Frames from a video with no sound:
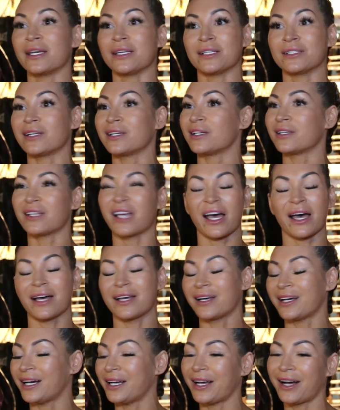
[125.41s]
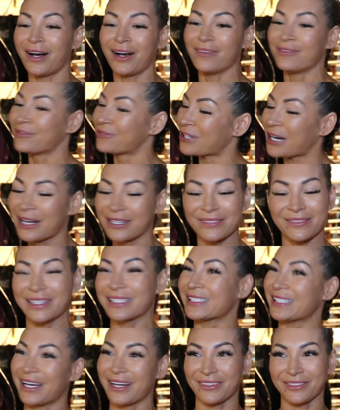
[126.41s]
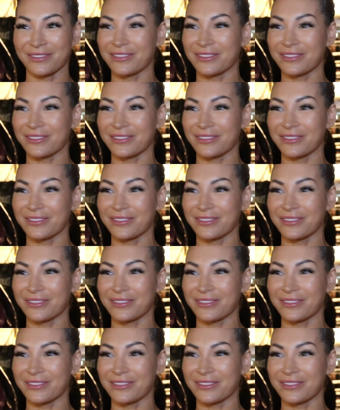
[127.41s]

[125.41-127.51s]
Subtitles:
I'm proud of myself.